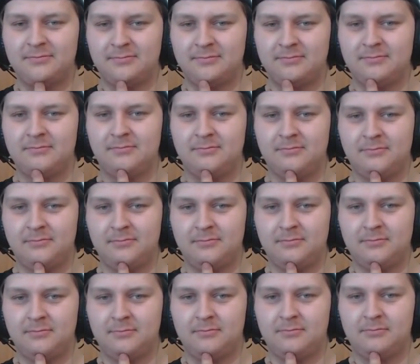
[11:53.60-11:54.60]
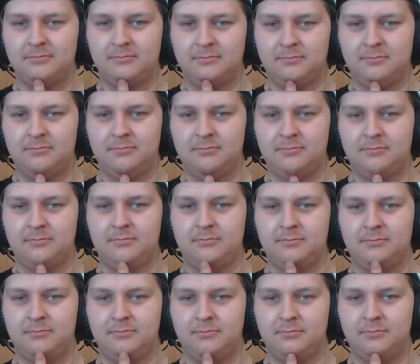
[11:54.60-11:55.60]
Forget polite
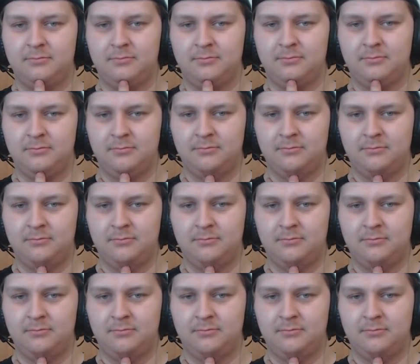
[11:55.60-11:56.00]
and proper.